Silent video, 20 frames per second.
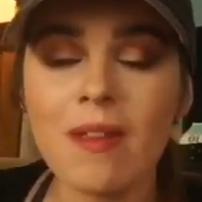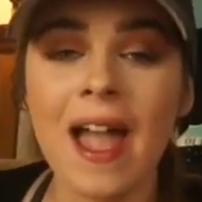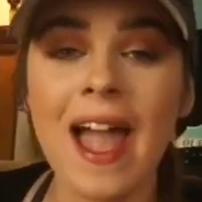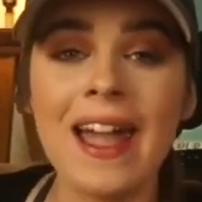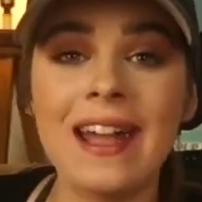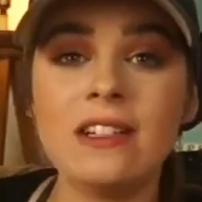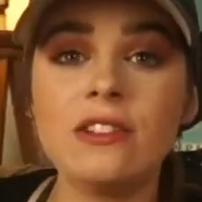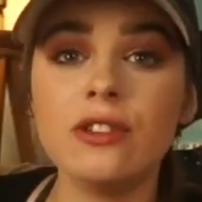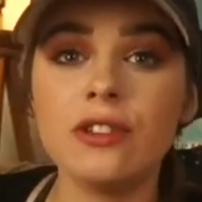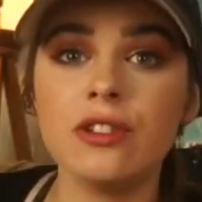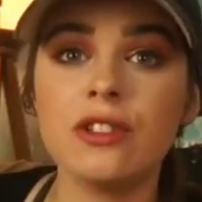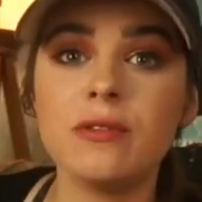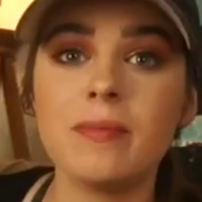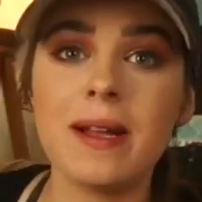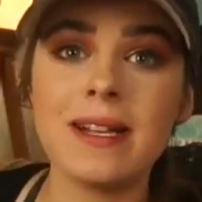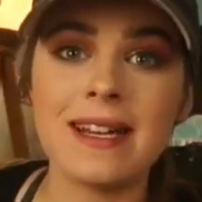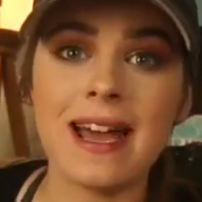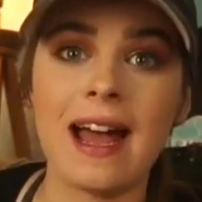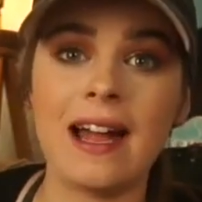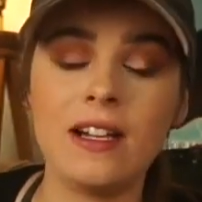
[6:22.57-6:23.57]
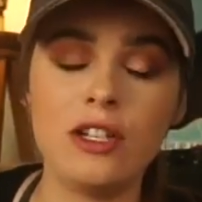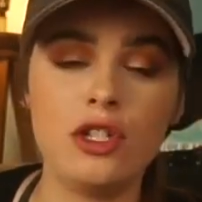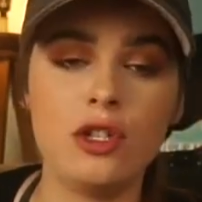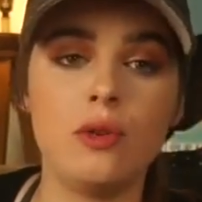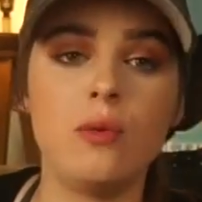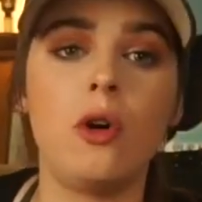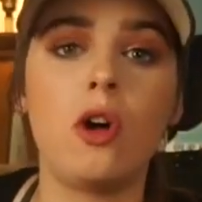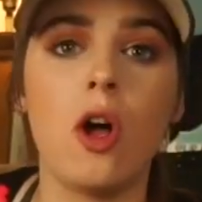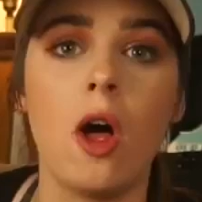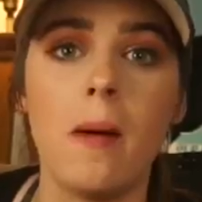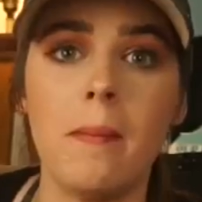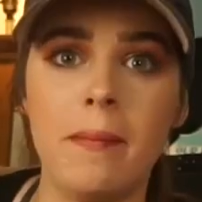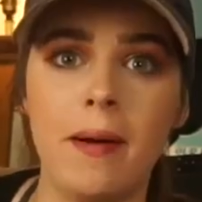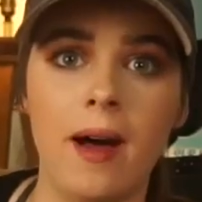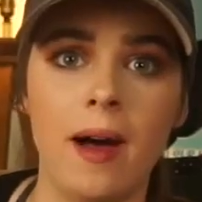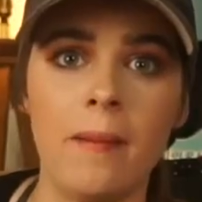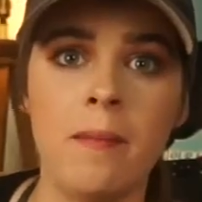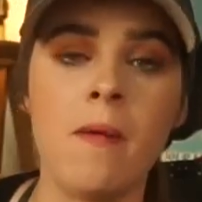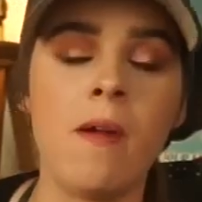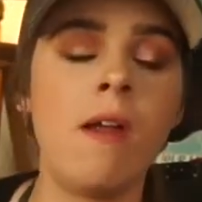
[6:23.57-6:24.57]
introduced my dad to, we'll call him
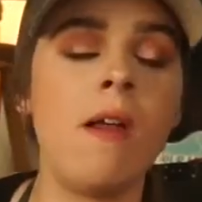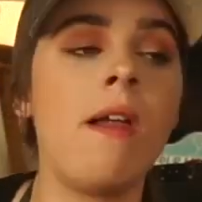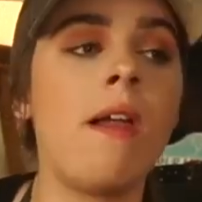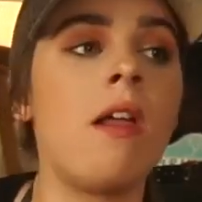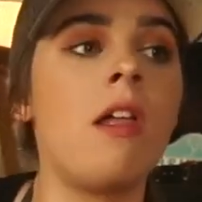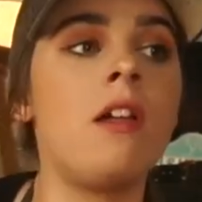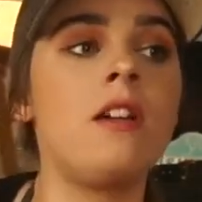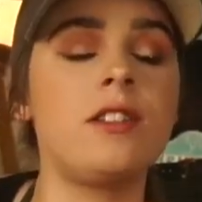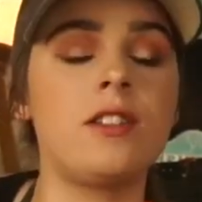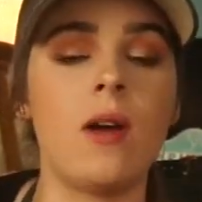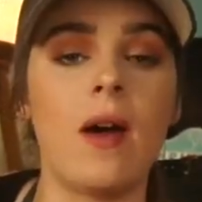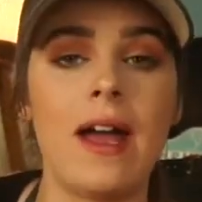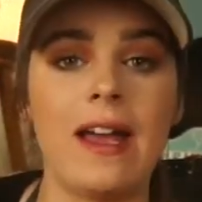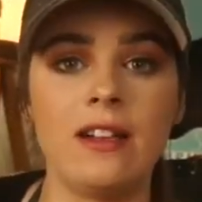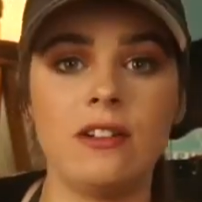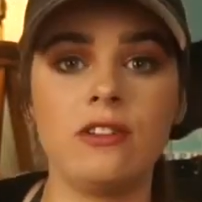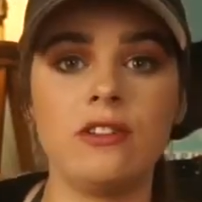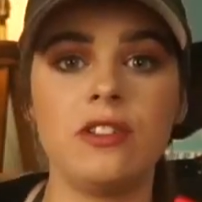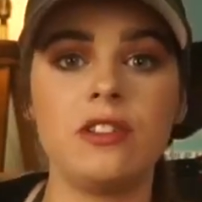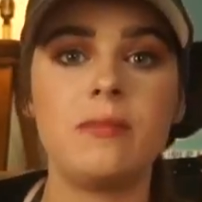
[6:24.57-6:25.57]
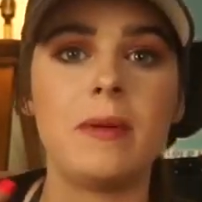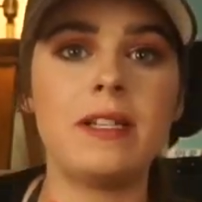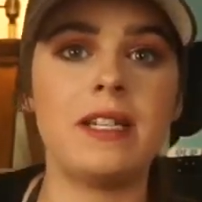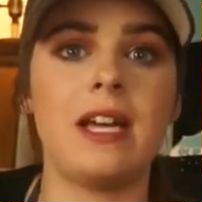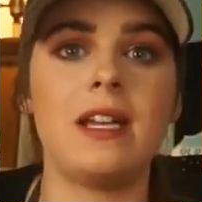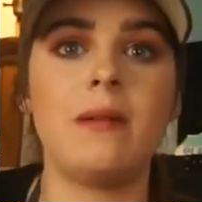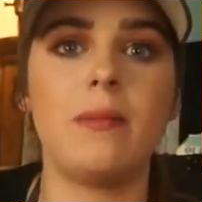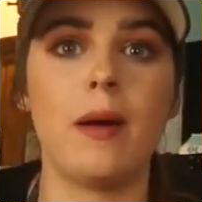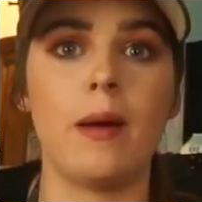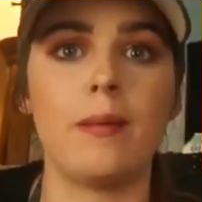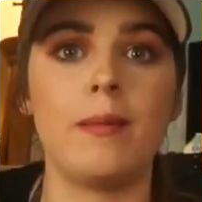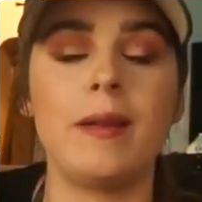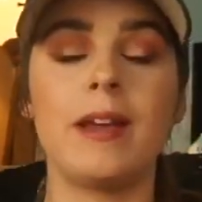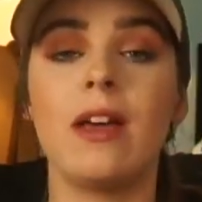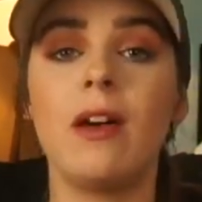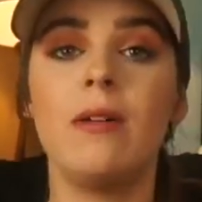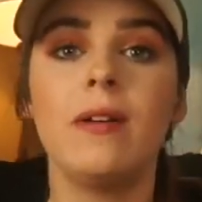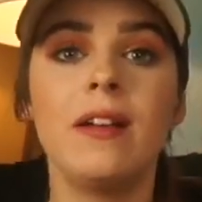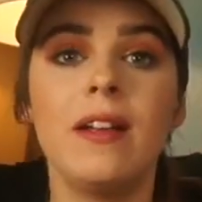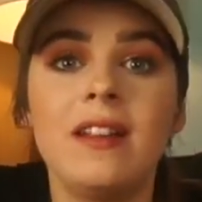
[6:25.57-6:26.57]
Bob. So I introduced my dad to Bob. I'm
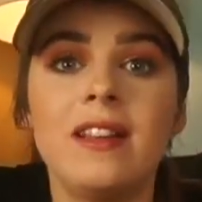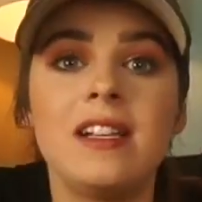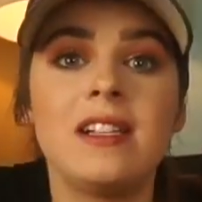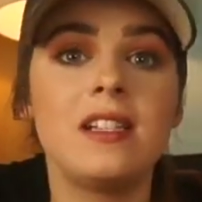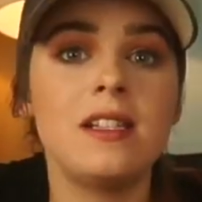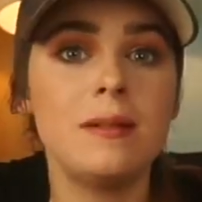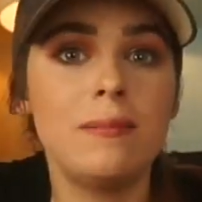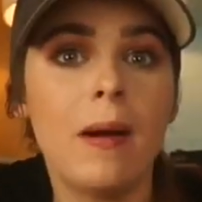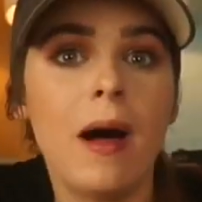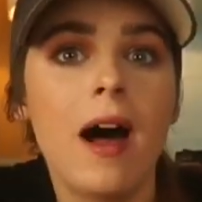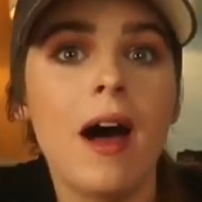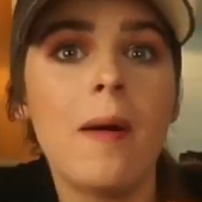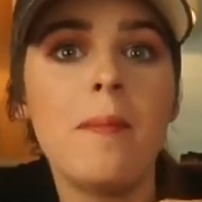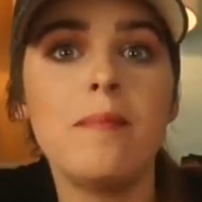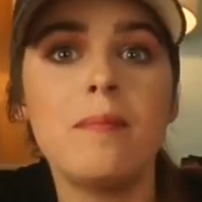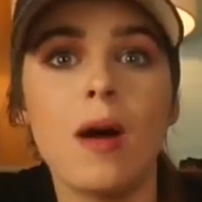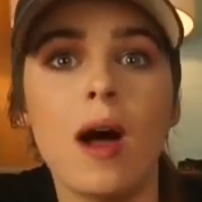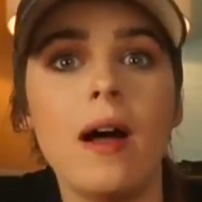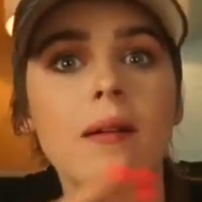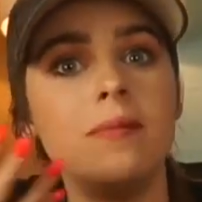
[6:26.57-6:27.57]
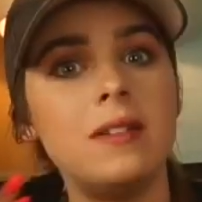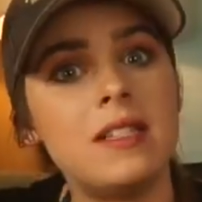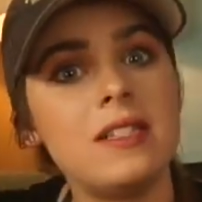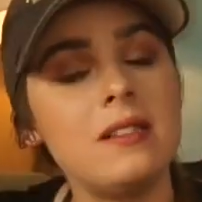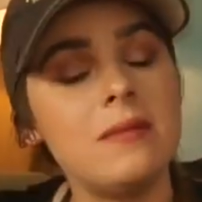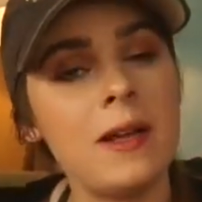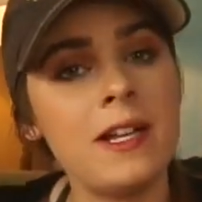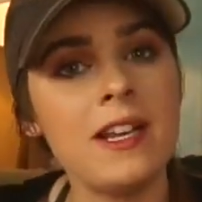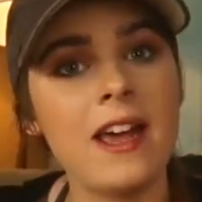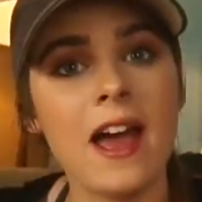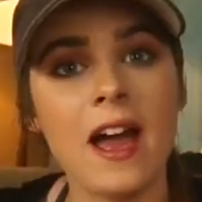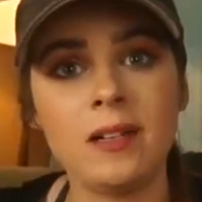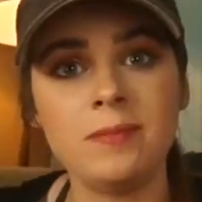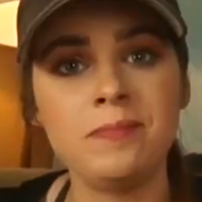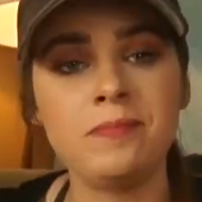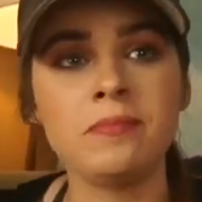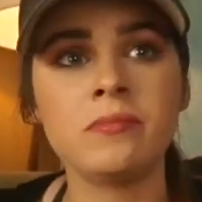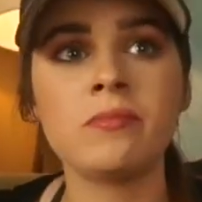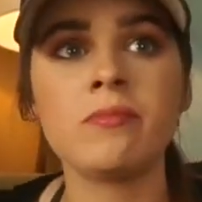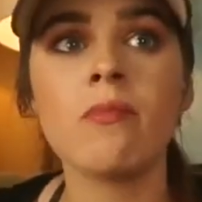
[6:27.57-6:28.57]
like, oh, this is Bob. Bob, this is my dad.